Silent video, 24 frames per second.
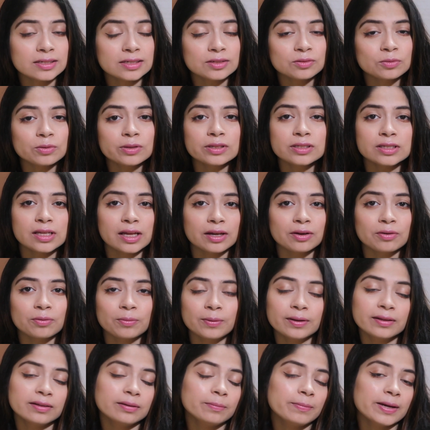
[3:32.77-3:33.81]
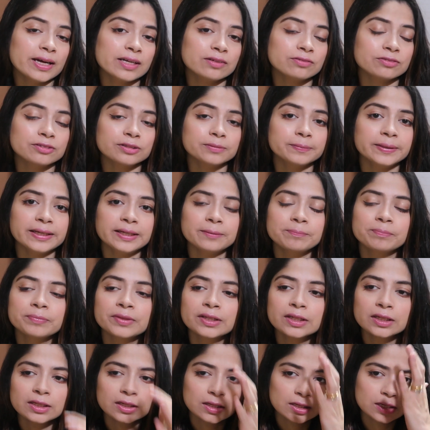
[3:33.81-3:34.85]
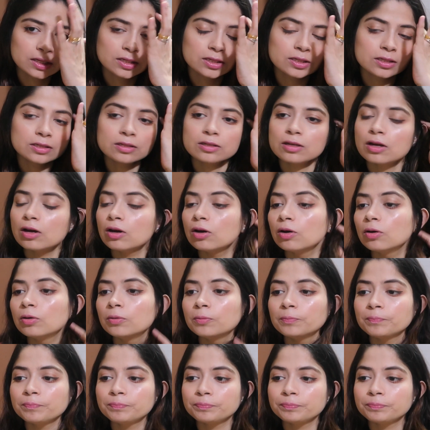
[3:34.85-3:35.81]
It was like really bad for me. So